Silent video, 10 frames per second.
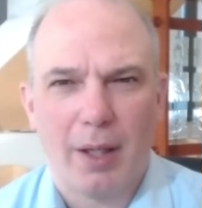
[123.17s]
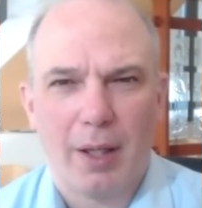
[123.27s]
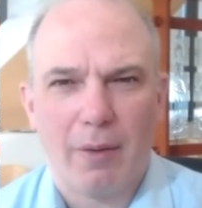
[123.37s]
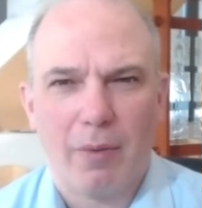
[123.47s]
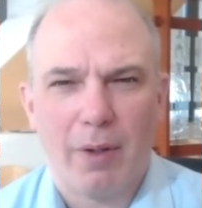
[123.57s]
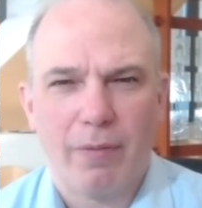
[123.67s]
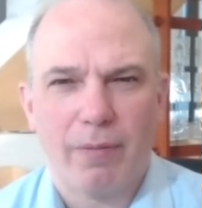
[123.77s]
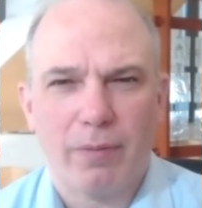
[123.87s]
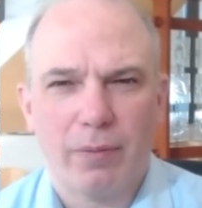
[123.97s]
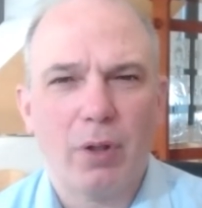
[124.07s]
We've
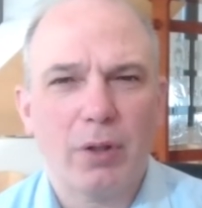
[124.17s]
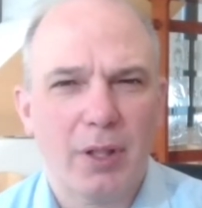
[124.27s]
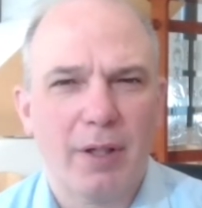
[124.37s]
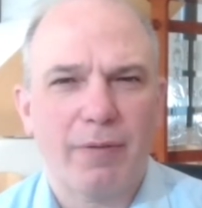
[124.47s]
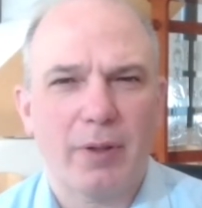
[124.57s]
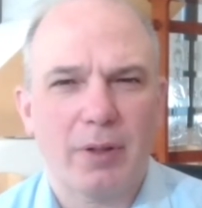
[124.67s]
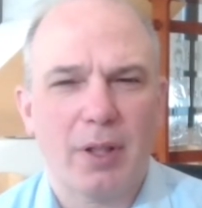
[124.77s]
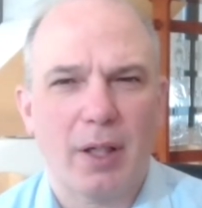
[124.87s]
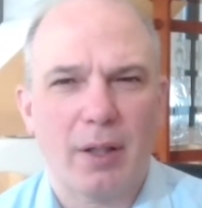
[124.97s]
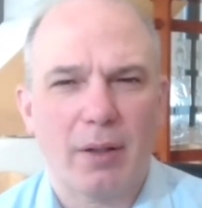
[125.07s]
looked to different
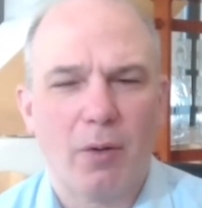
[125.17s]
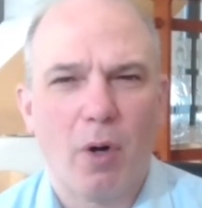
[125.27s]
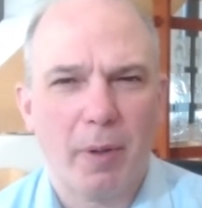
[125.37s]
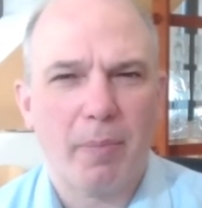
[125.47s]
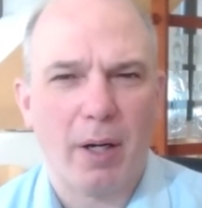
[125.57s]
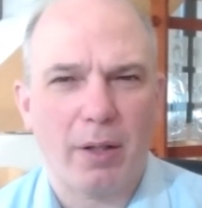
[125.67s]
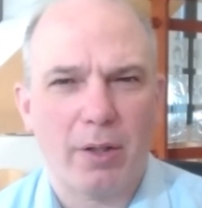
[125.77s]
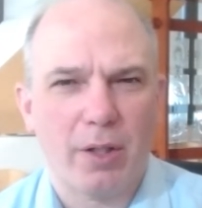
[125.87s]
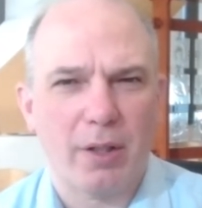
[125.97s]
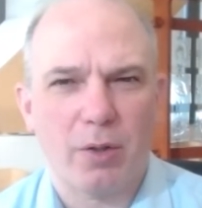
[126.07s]
corporate partners
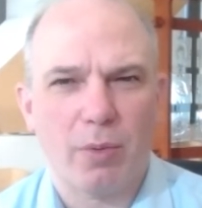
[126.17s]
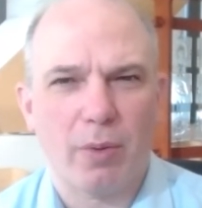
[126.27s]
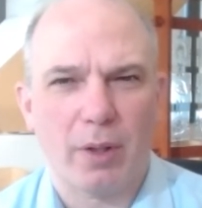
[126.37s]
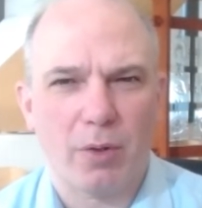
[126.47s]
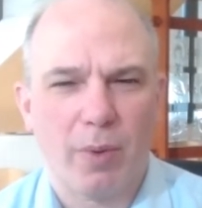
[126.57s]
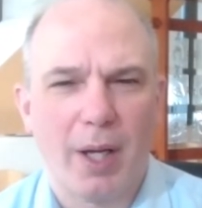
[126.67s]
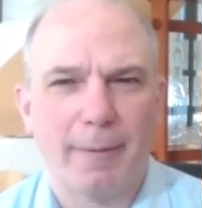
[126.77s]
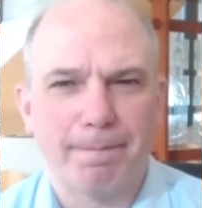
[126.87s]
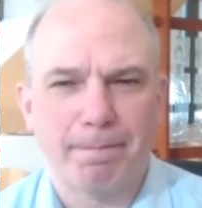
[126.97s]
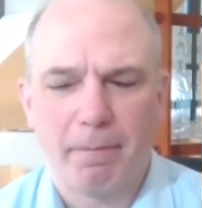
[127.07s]
in this work as well.
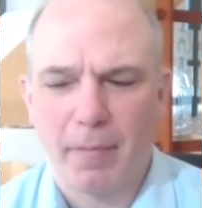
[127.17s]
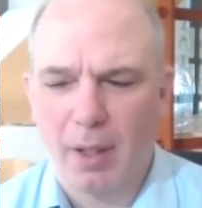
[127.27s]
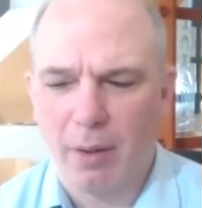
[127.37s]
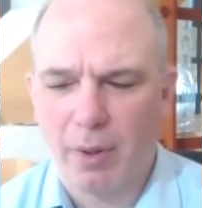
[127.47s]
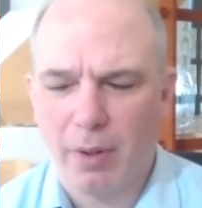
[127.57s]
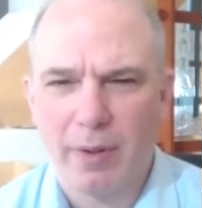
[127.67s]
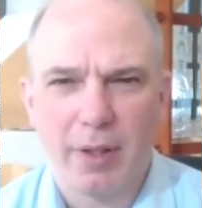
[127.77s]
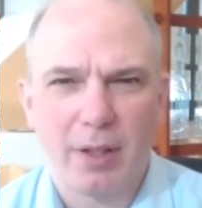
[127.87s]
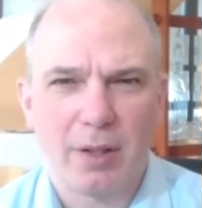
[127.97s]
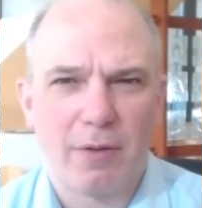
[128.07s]
And one of the
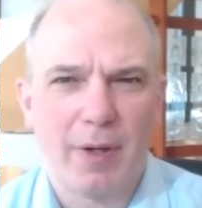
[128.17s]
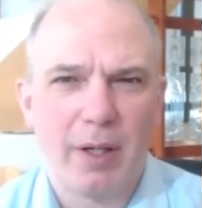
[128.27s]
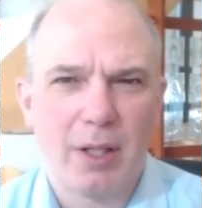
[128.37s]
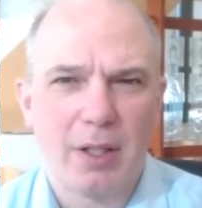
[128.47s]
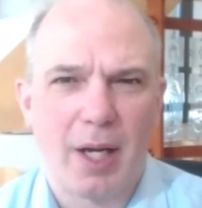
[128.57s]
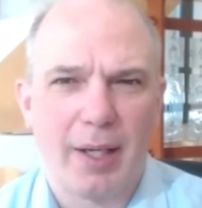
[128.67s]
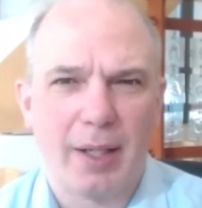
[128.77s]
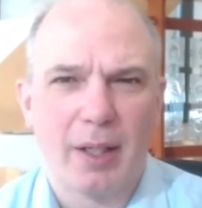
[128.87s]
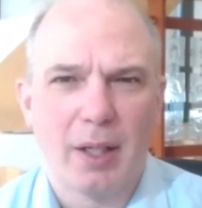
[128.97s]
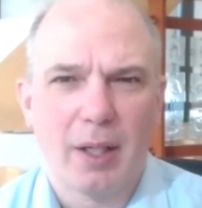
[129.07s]
things that's very
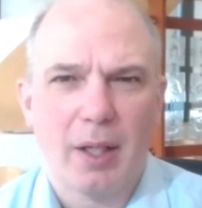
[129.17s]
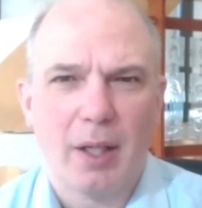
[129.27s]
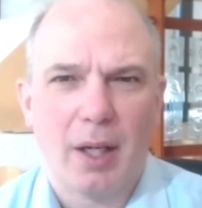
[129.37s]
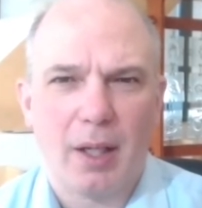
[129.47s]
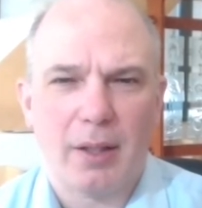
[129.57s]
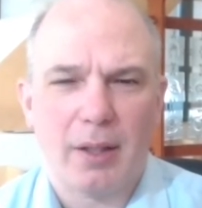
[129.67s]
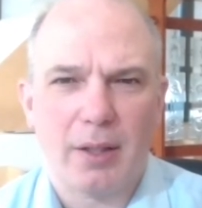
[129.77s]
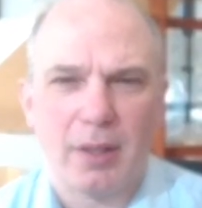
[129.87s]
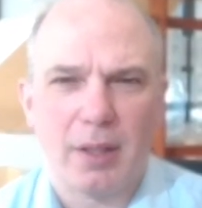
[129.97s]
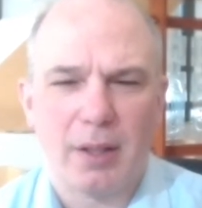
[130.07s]
exciting
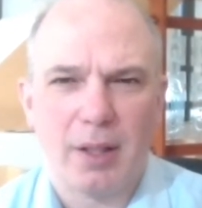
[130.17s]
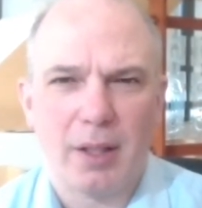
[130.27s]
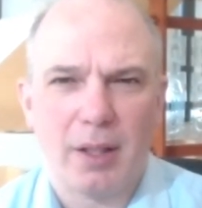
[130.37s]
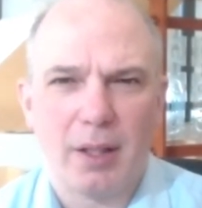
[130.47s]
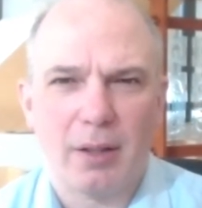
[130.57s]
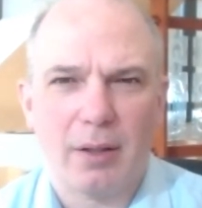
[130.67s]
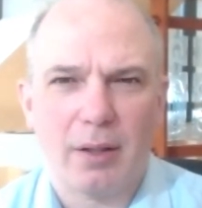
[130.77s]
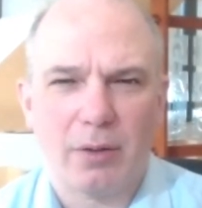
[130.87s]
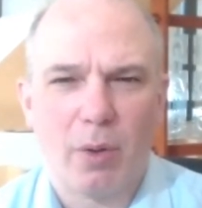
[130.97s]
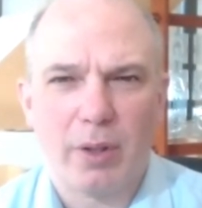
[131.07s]
is
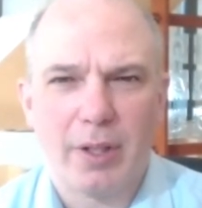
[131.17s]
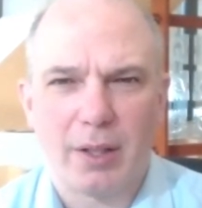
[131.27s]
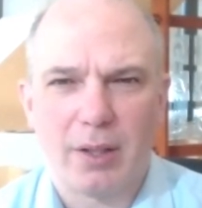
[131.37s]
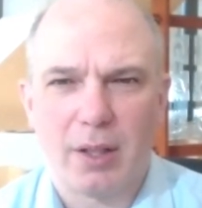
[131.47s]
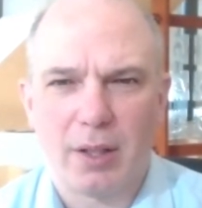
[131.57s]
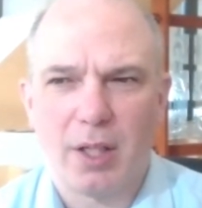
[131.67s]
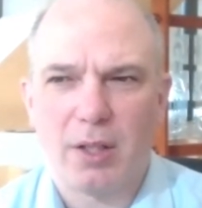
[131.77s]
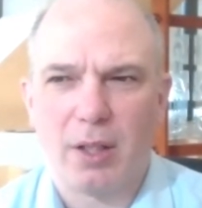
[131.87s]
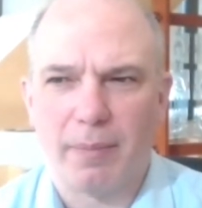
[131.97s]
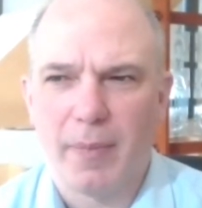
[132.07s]
in CorTec's
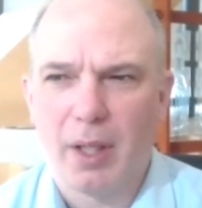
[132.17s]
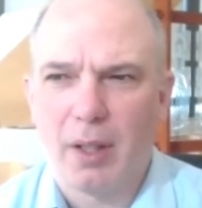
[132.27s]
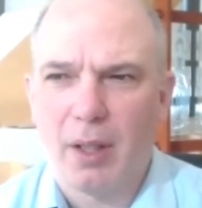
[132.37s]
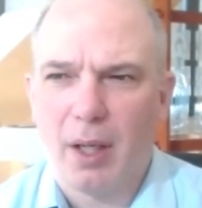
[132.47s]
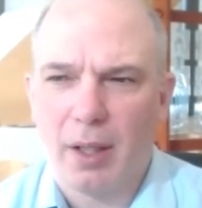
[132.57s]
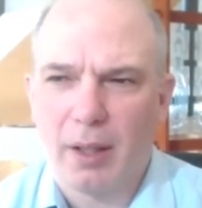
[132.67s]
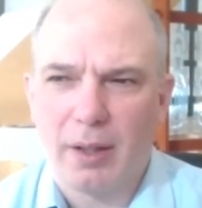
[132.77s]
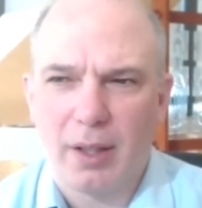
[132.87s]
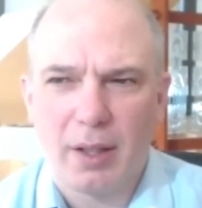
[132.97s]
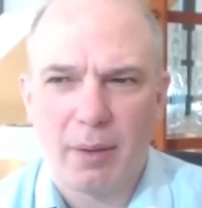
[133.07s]
system,
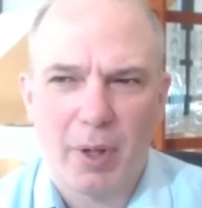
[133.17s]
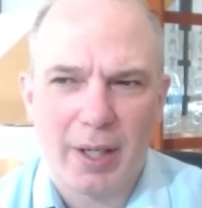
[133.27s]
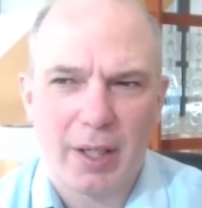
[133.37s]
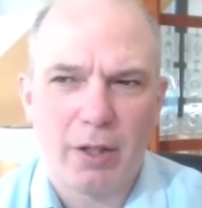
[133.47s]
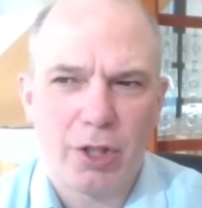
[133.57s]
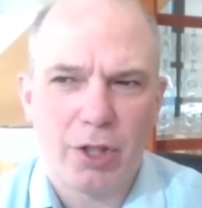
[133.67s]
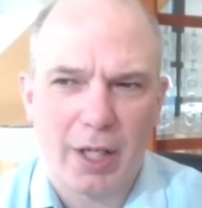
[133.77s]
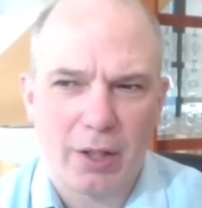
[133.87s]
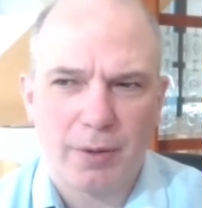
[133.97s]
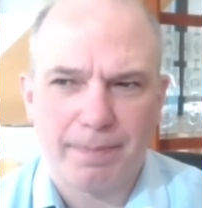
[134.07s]
the brain
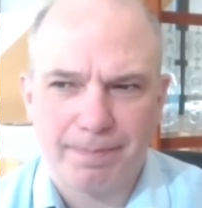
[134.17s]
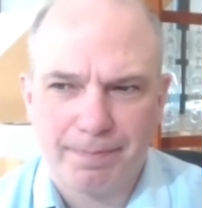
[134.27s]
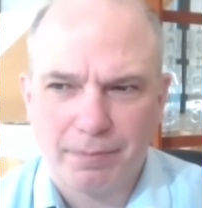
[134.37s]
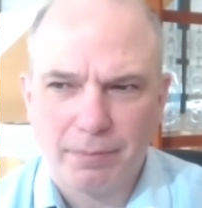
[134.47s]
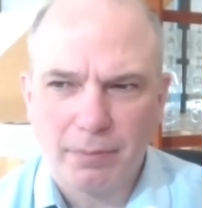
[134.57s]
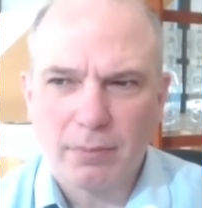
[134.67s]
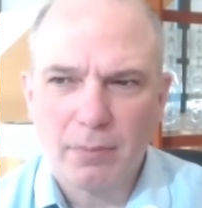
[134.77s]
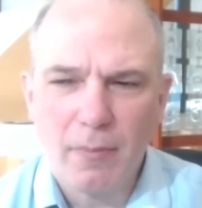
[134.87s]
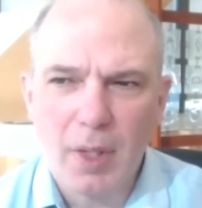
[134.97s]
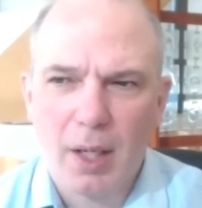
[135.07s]
interchange
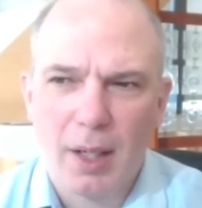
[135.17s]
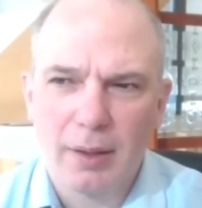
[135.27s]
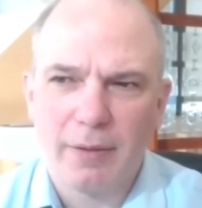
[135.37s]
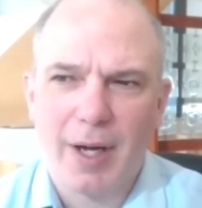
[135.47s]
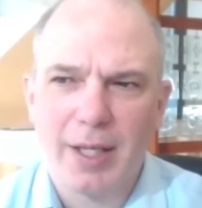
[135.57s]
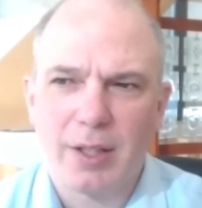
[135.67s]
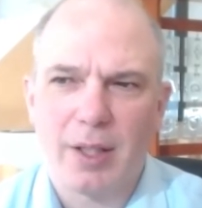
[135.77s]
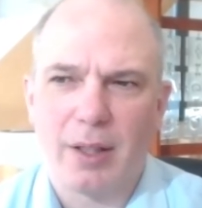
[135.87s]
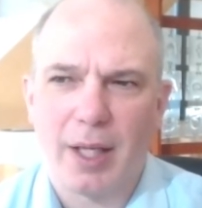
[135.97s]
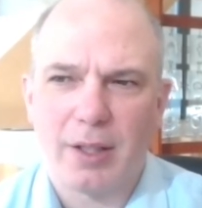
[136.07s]
device
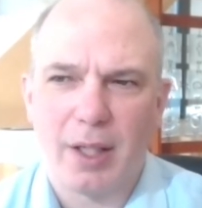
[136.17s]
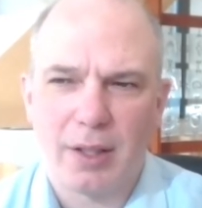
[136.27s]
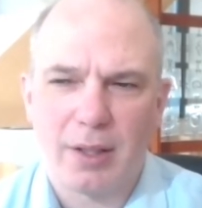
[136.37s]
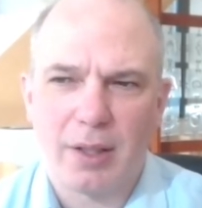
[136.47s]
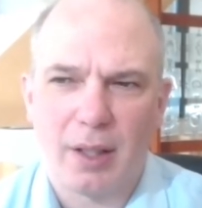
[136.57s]
that lets us